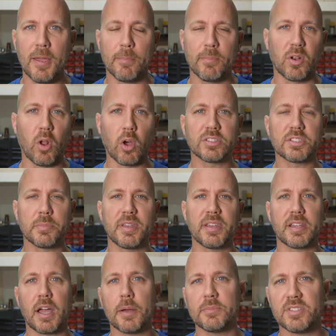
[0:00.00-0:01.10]
but ultimately it
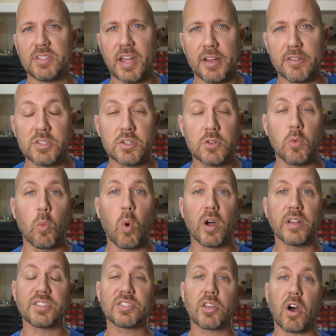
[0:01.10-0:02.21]
comes down to
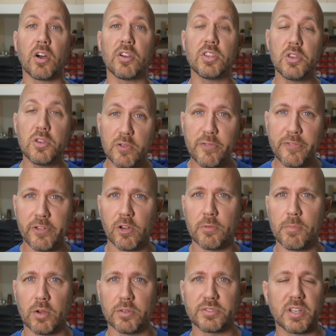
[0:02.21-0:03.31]
what saw you feel
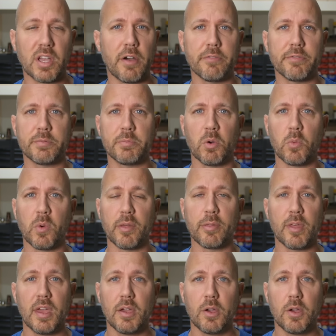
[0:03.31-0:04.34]
most comfortable with,